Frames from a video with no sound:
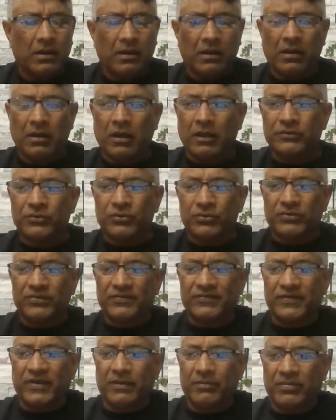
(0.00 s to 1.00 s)
I'll do the
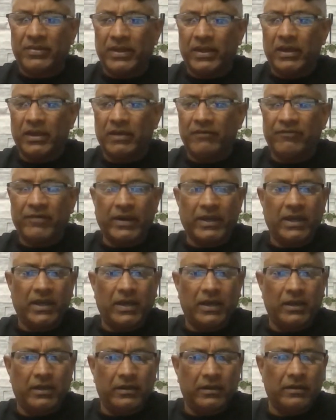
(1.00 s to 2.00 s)
same thing if I
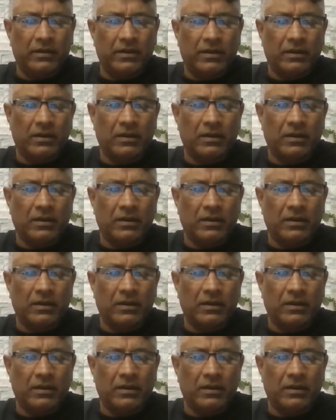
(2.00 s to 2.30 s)
can